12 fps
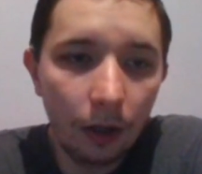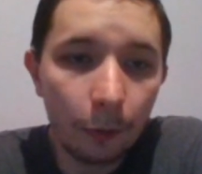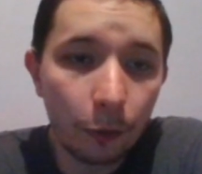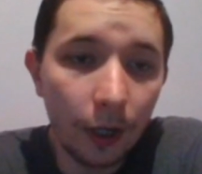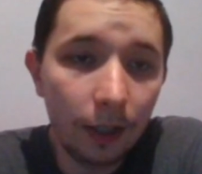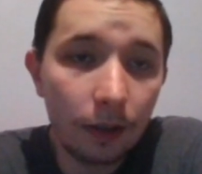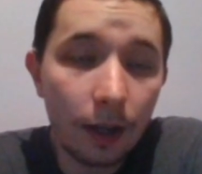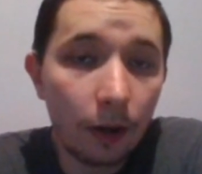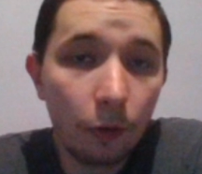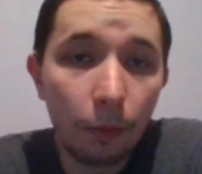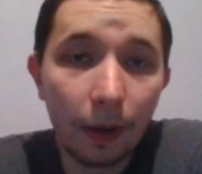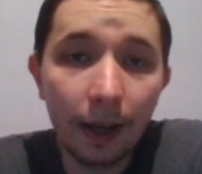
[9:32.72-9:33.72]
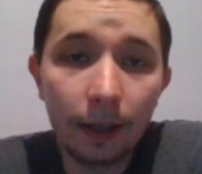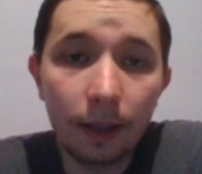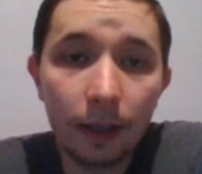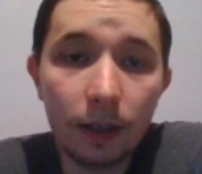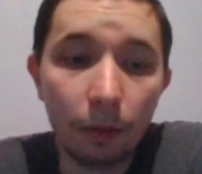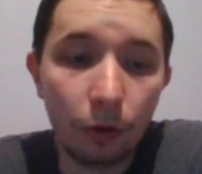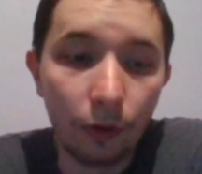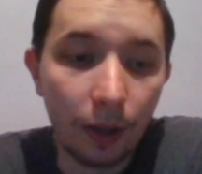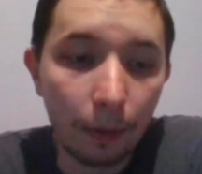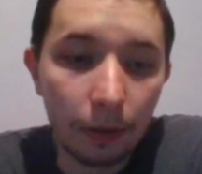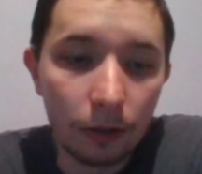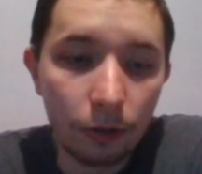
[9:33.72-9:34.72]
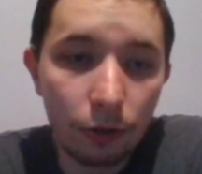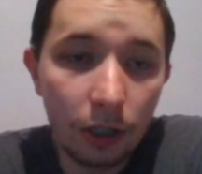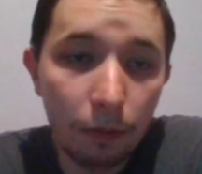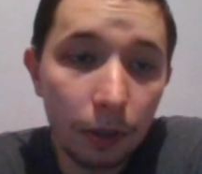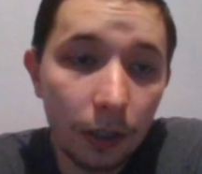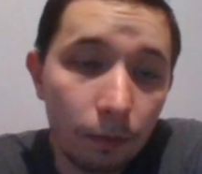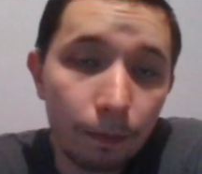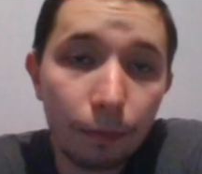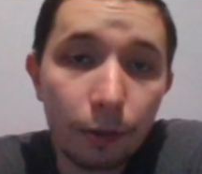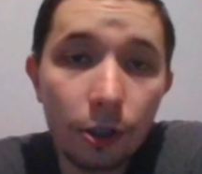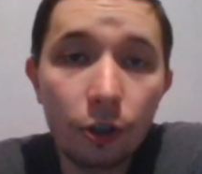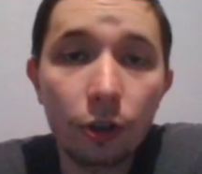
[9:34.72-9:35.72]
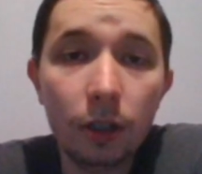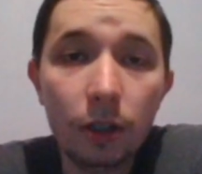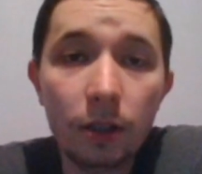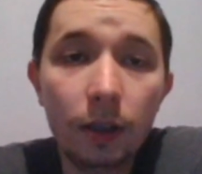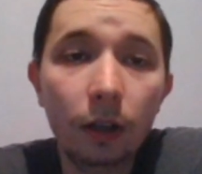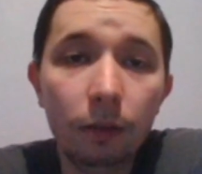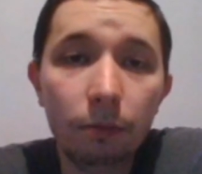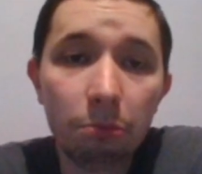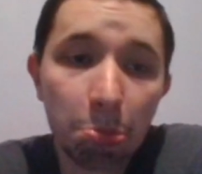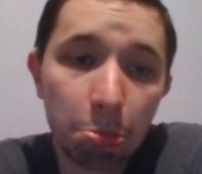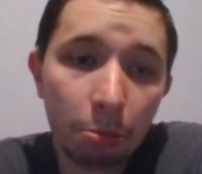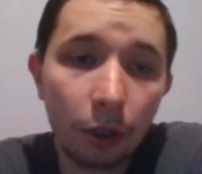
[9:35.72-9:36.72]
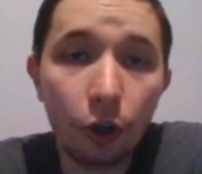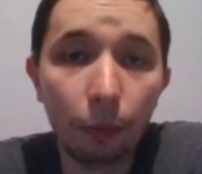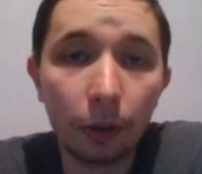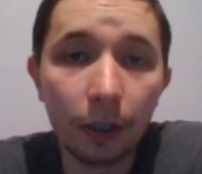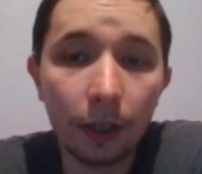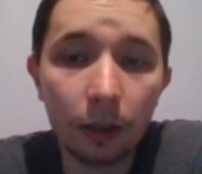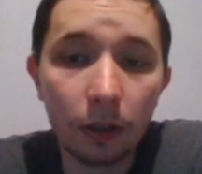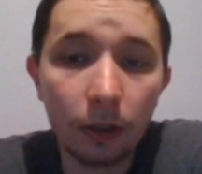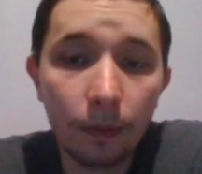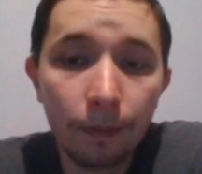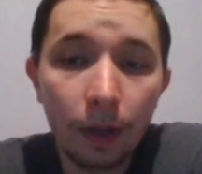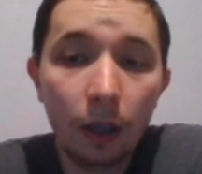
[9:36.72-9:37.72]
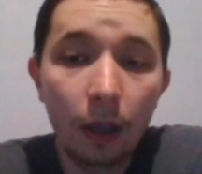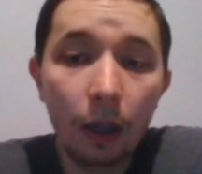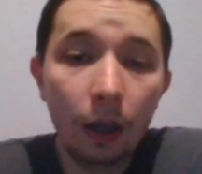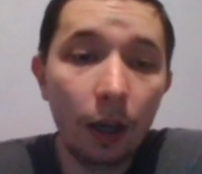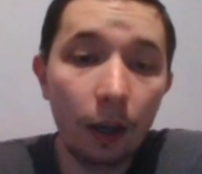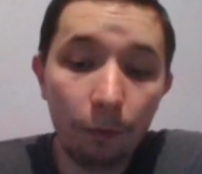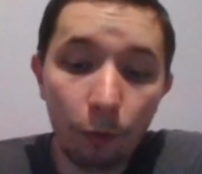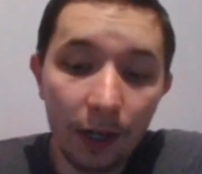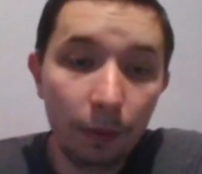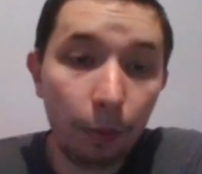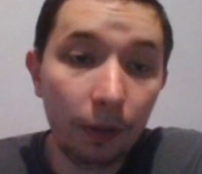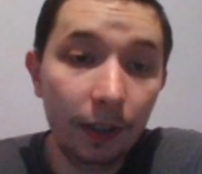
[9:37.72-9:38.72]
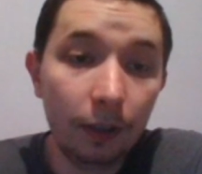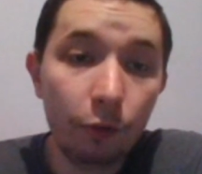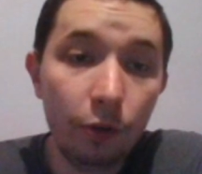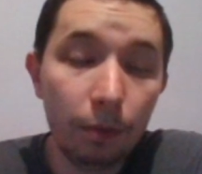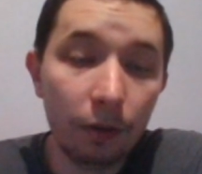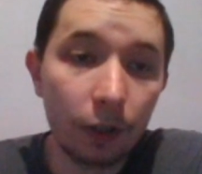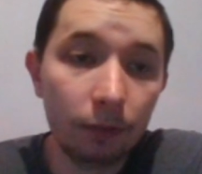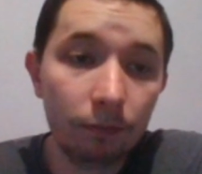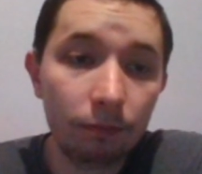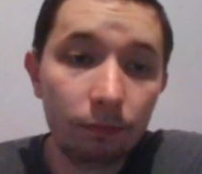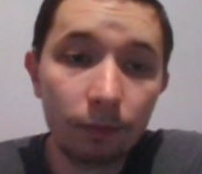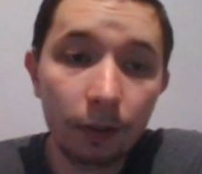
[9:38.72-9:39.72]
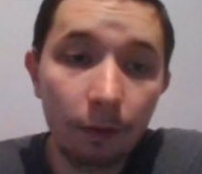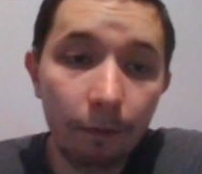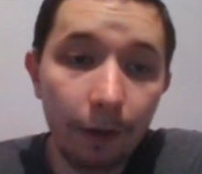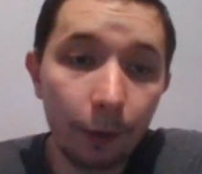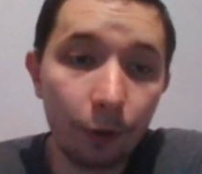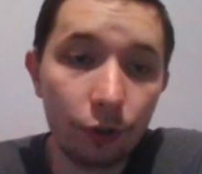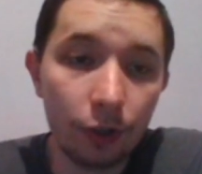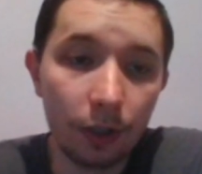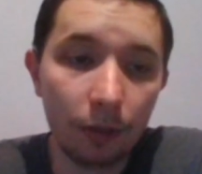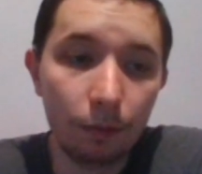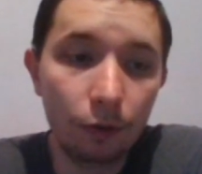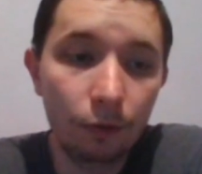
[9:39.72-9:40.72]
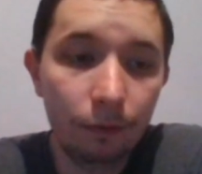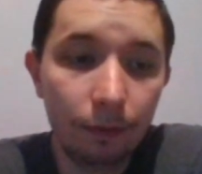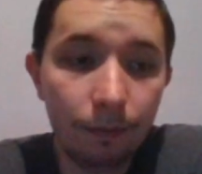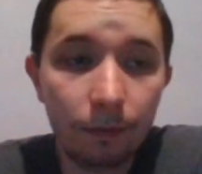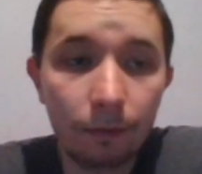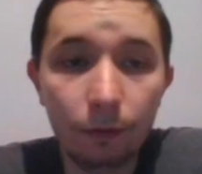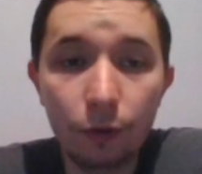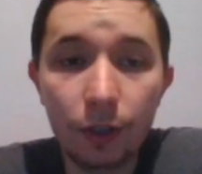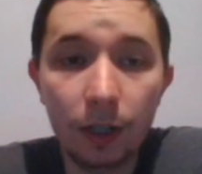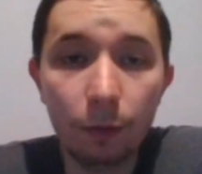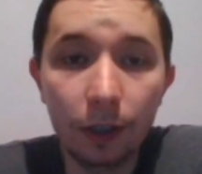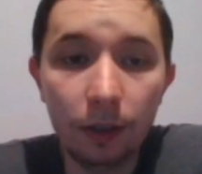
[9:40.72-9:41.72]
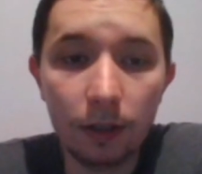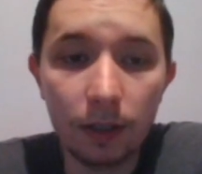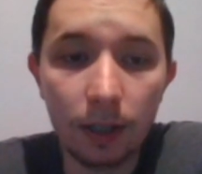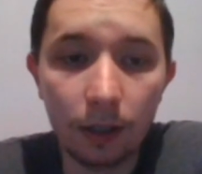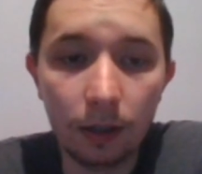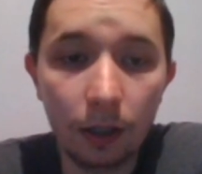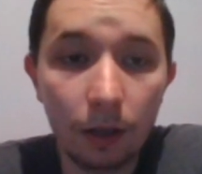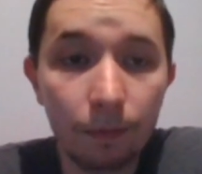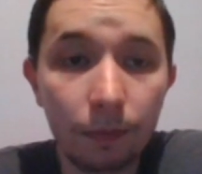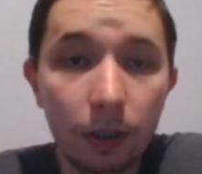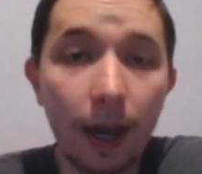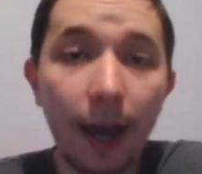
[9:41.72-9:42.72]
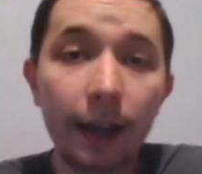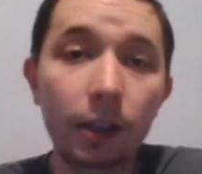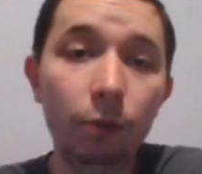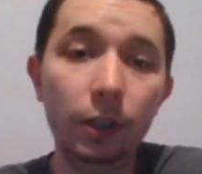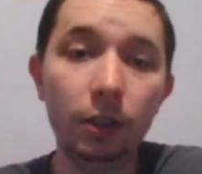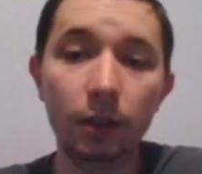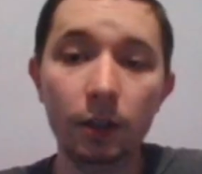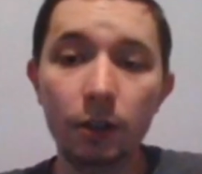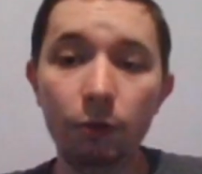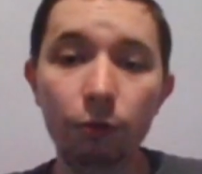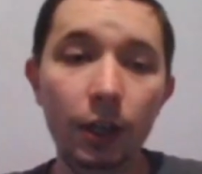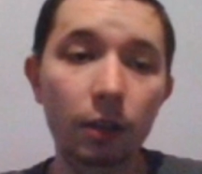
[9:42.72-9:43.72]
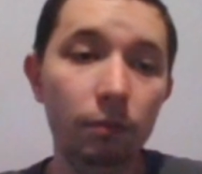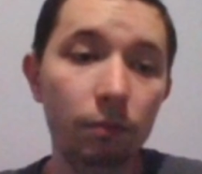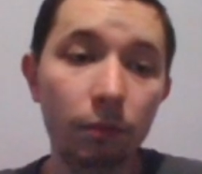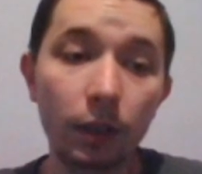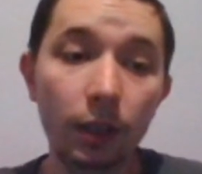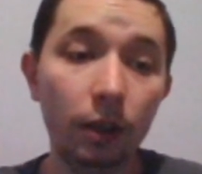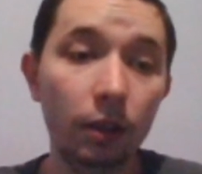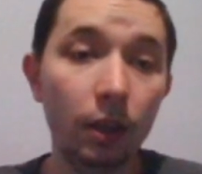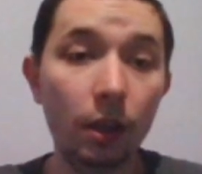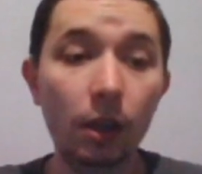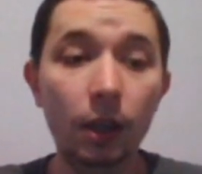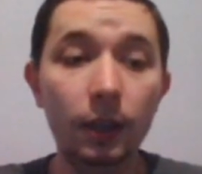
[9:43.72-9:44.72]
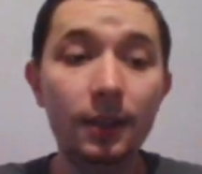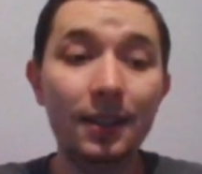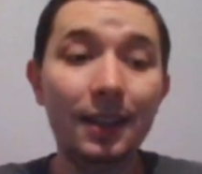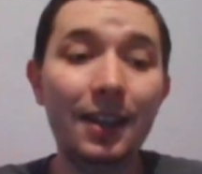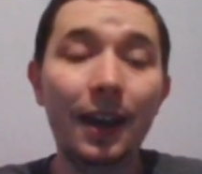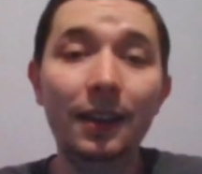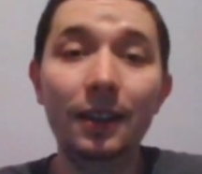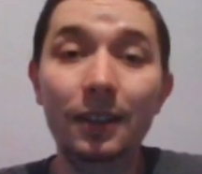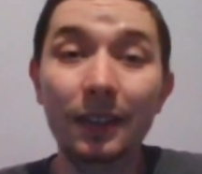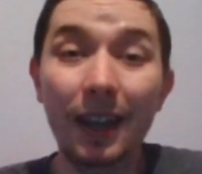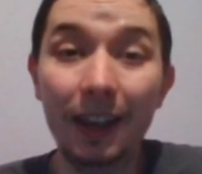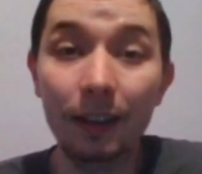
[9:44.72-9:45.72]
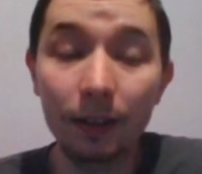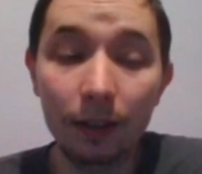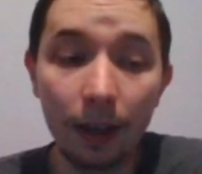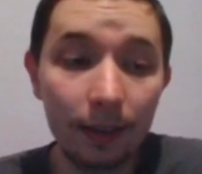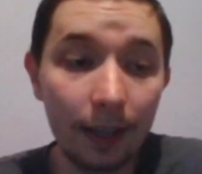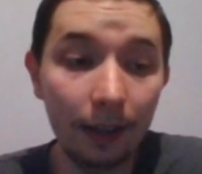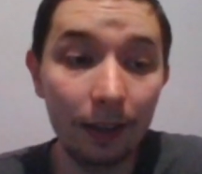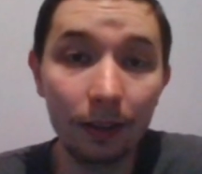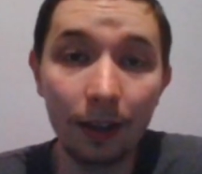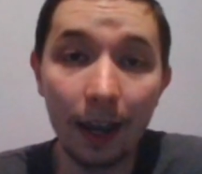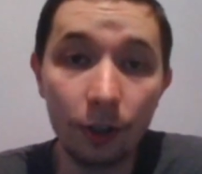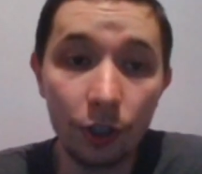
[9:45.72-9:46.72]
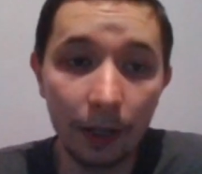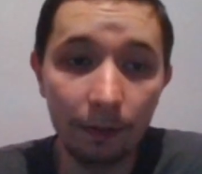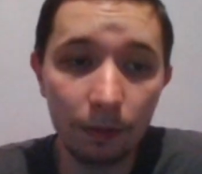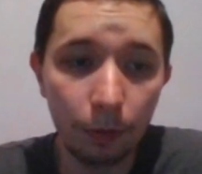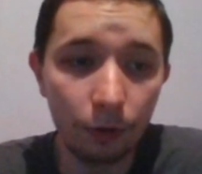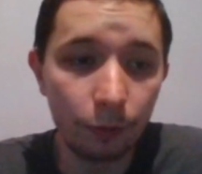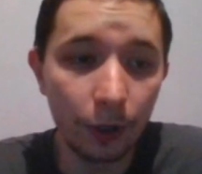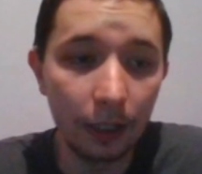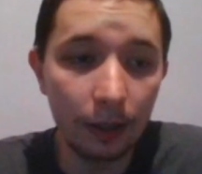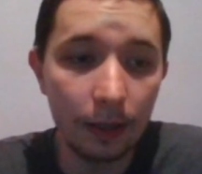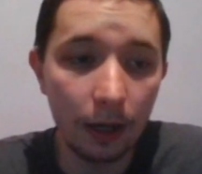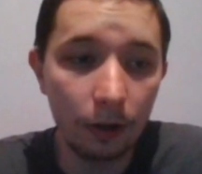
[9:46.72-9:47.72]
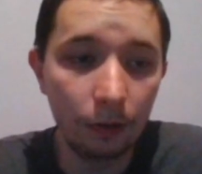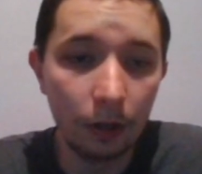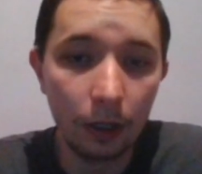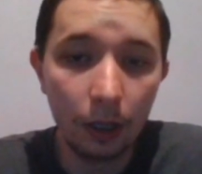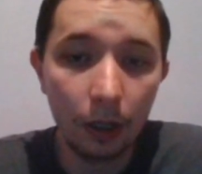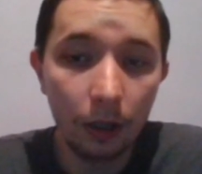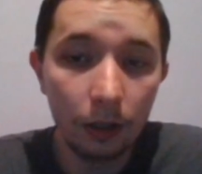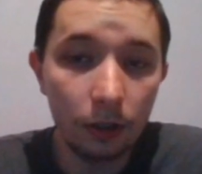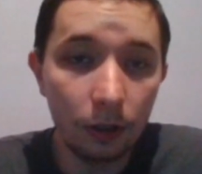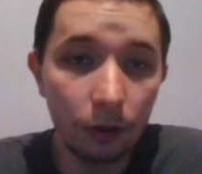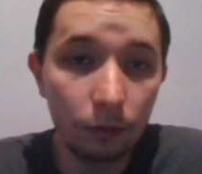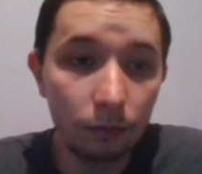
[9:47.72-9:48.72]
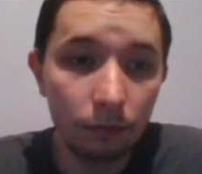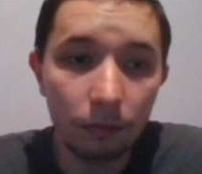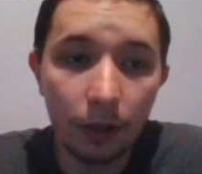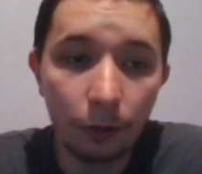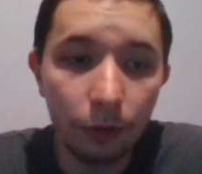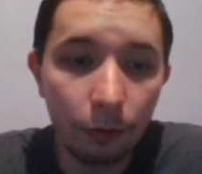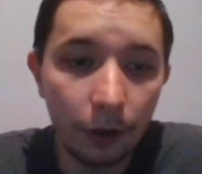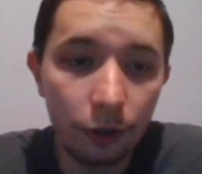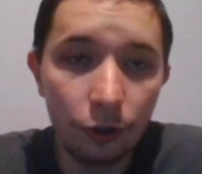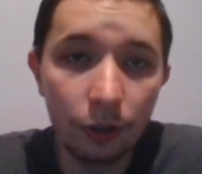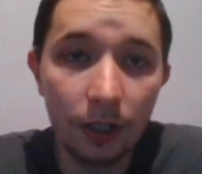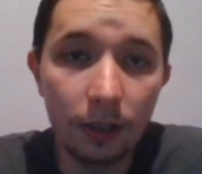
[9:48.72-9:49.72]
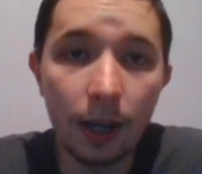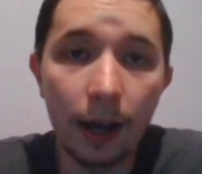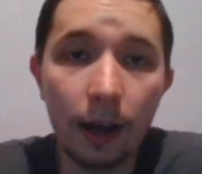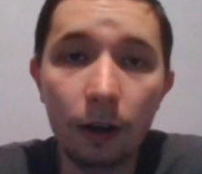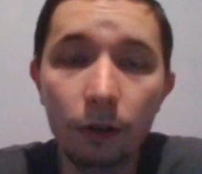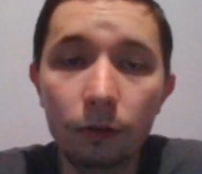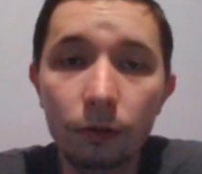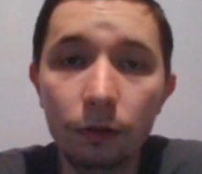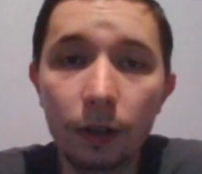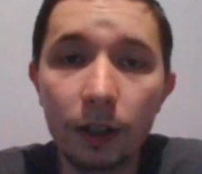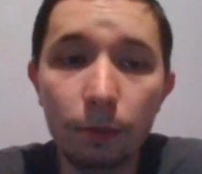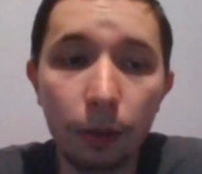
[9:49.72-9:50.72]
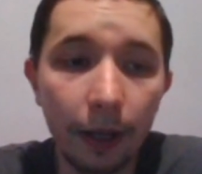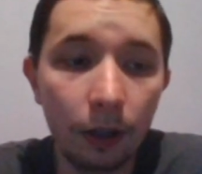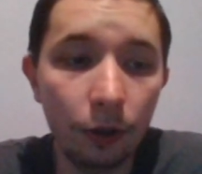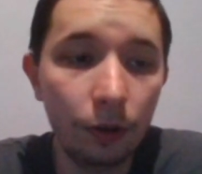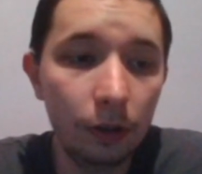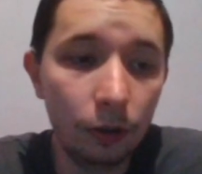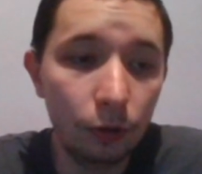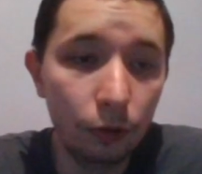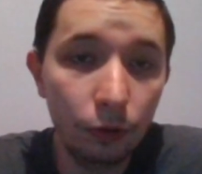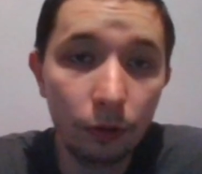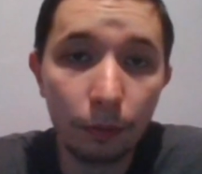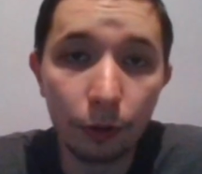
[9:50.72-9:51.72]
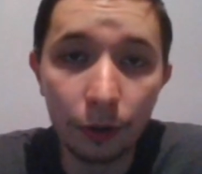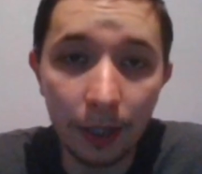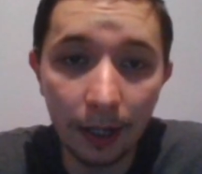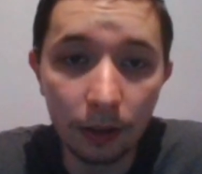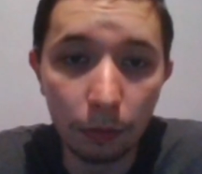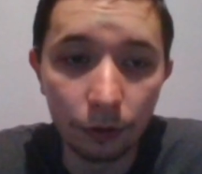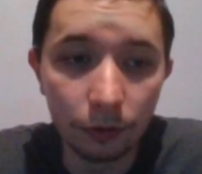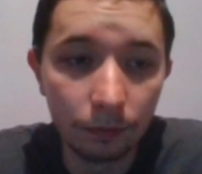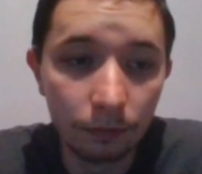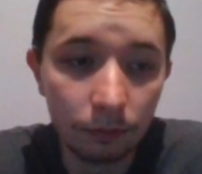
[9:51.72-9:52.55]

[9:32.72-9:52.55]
Right now, black is a pawn up, as you see, but position is still complicated. White played queen b1. Very interesting move. You see what is the idea. He activated his queen. He's attacking the h7 pawn right now. So now the question is, how is black going to protect the pawn?